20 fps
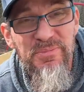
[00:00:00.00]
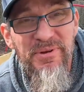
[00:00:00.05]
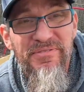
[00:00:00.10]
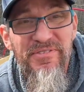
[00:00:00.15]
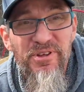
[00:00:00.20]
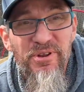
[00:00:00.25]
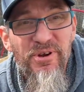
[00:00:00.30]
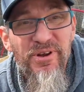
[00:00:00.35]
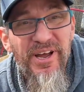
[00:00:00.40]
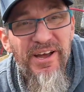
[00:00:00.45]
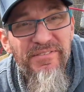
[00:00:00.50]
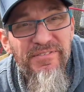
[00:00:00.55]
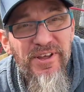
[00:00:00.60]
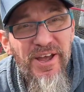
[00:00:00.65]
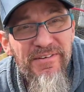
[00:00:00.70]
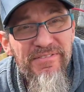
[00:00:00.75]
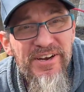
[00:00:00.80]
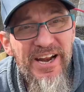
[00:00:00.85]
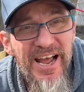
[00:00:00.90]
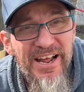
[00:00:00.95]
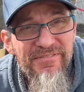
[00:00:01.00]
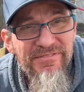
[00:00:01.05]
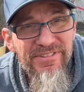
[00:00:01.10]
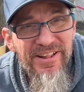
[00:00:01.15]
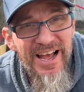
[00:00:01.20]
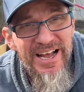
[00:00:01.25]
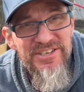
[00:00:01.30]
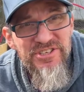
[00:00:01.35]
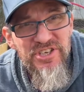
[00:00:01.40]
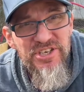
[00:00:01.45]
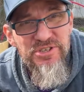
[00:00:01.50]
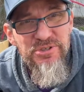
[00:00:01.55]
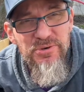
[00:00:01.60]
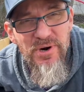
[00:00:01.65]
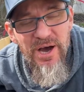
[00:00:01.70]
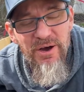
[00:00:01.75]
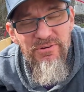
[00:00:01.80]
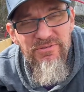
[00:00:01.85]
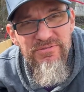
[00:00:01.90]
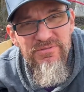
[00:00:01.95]
If you haven't had flashy
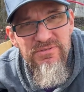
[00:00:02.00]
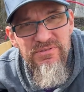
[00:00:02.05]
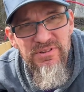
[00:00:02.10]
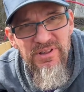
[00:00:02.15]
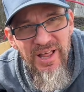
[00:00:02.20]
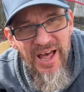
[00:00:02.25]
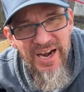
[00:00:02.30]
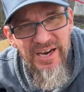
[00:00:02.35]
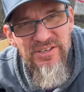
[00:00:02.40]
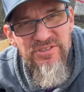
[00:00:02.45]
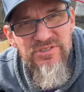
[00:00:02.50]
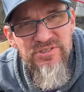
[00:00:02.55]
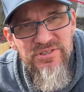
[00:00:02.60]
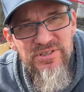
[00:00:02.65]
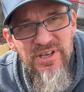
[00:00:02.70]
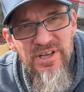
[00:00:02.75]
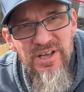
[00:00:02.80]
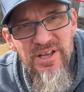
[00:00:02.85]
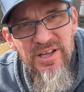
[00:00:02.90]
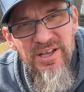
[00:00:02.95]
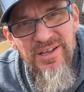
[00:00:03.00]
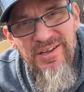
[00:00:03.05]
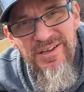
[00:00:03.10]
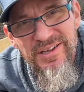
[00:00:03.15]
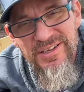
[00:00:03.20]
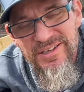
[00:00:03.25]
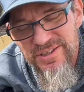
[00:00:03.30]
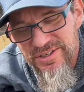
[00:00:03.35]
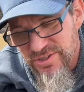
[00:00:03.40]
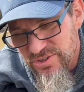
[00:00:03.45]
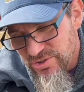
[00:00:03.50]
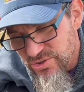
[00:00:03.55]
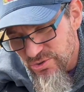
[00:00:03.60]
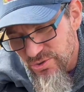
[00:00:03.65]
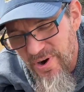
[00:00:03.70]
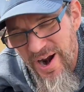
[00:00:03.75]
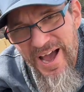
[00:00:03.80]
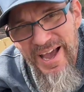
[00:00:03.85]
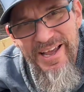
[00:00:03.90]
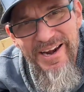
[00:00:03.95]
trout lettuce,
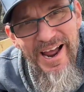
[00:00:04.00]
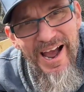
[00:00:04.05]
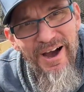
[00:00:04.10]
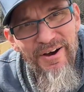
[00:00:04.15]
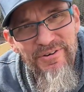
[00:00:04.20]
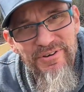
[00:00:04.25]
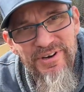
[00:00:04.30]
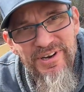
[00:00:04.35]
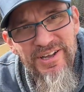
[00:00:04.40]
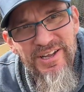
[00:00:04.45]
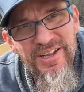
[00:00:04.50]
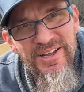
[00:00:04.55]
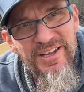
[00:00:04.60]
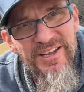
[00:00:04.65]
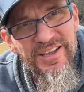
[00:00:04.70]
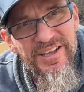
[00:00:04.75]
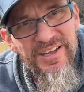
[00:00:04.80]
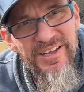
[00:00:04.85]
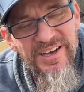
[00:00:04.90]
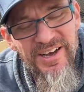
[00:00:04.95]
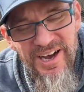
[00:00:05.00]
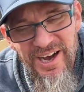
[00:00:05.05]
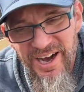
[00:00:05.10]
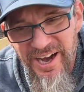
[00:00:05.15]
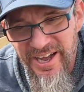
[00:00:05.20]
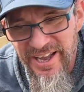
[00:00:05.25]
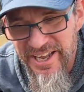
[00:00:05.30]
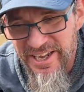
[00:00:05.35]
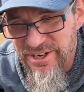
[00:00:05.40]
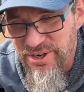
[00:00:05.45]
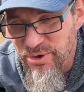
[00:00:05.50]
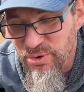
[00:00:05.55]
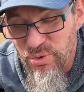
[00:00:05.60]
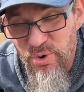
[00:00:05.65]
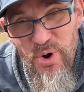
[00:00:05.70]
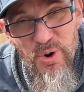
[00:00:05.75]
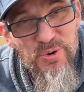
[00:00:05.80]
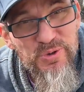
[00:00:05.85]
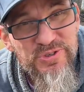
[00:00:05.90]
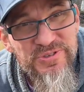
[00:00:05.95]
try it out. It
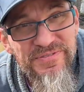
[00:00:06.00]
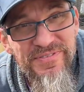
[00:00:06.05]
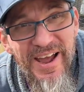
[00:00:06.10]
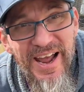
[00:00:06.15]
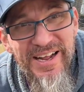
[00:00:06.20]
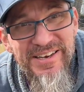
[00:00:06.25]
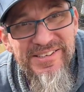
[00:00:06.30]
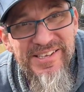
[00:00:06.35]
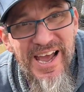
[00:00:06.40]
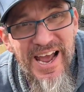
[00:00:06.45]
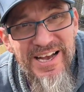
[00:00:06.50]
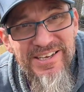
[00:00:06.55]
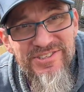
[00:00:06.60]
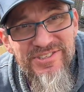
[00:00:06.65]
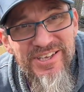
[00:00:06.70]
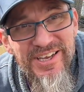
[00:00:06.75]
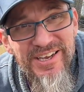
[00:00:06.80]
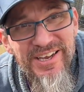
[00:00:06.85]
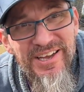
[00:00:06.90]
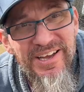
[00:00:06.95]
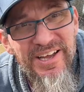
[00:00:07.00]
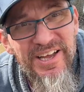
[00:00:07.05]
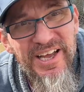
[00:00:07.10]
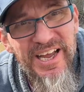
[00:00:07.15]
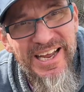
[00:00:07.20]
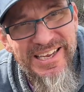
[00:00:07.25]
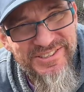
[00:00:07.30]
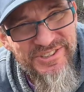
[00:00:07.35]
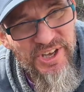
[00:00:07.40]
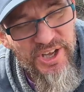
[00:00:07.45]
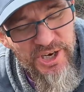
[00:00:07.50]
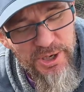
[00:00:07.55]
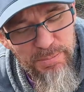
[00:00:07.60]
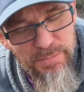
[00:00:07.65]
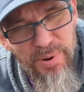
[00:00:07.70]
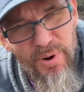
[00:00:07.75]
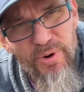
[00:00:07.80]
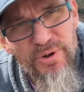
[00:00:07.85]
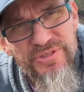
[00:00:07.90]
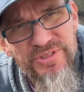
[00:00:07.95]
grows fantastic. It's gonna
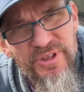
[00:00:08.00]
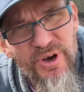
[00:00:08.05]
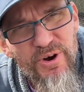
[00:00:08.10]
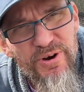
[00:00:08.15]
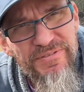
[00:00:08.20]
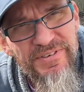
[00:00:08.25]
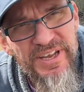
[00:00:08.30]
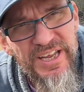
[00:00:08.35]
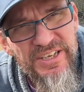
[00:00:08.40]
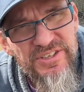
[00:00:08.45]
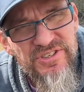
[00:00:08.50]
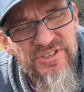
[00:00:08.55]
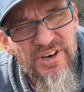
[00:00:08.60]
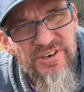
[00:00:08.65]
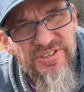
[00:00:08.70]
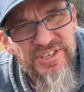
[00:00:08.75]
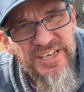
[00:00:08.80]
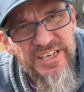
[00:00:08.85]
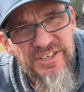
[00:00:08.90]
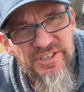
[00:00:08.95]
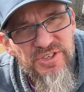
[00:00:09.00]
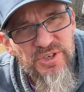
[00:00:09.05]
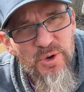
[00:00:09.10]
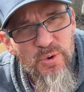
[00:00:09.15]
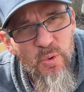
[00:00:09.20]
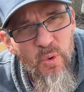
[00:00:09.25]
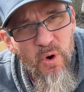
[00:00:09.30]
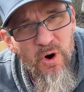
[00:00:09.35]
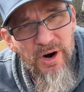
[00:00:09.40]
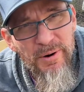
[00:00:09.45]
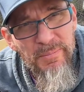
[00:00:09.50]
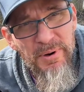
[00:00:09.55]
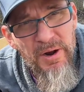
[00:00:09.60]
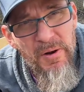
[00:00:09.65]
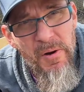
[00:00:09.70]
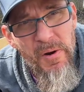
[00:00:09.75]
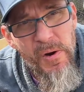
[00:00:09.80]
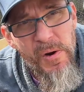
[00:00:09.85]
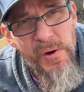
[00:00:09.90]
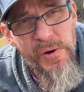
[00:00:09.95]
bolt though if it starts getting too warm.
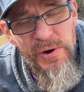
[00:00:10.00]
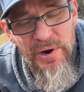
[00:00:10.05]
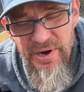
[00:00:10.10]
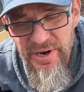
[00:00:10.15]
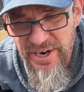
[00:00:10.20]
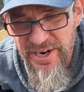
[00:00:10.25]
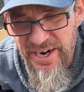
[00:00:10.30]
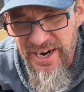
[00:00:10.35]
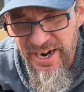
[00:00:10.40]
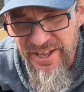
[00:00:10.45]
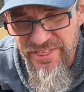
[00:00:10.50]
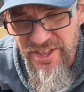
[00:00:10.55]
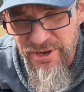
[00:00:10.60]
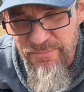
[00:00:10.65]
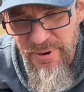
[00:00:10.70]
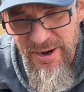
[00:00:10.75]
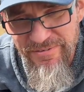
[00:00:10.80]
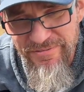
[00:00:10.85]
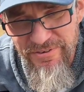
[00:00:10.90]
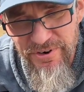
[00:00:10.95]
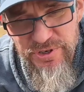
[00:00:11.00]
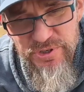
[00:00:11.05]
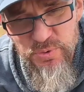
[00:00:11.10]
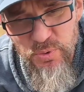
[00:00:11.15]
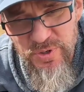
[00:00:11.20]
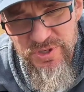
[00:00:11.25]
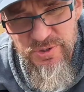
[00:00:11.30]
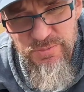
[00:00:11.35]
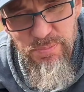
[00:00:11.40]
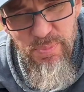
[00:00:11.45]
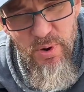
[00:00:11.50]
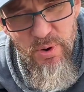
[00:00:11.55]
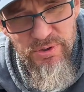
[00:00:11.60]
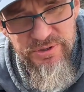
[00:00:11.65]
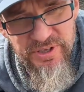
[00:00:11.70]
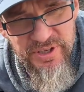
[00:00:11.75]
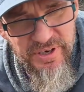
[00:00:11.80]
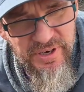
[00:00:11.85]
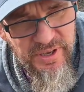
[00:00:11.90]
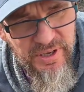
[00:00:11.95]
I think my first ones
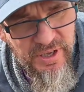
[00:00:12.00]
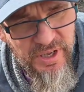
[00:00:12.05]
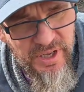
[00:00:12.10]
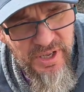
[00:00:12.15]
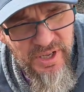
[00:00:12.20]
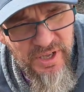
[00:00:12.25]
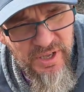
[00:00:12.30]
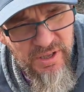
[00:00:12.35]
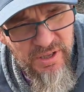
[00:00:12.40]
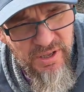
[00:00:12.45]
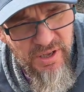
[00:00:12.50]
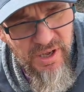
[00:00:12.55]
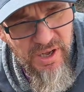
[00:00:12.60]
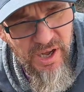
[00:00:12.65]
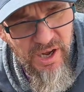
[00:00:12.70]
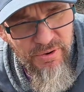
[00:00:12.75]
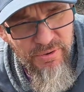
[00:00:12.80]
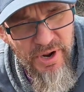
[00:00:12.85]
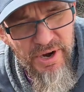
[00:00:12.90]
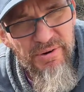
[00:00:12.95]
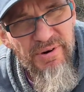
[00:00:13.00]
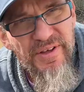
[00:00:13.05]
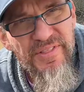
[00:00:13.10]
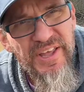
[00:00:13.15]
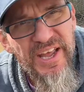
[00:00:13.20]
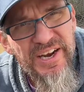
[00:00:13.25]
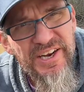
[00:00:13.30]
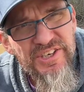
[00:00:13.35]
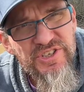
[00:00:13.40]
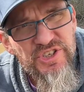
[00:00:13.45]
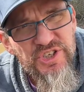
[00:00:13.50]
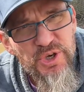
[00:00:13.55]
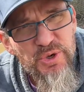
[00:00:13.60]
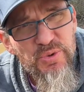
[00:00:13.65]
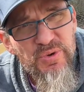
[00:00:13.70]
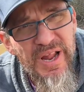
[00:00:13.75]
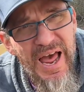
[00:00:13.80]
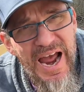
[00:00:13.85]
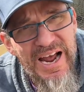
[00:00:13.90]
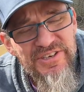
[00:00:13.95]
bolted right around the end of June
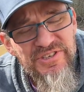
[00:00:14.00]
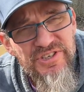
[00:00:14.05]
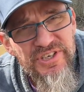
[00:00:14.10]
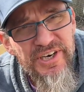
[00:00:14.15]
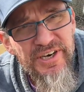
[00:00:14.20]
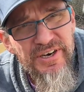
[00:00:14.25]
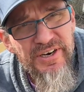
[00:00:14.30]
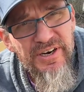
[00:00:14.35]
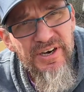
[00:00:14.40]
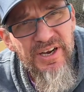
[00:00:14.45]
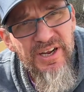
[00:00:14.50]
last year.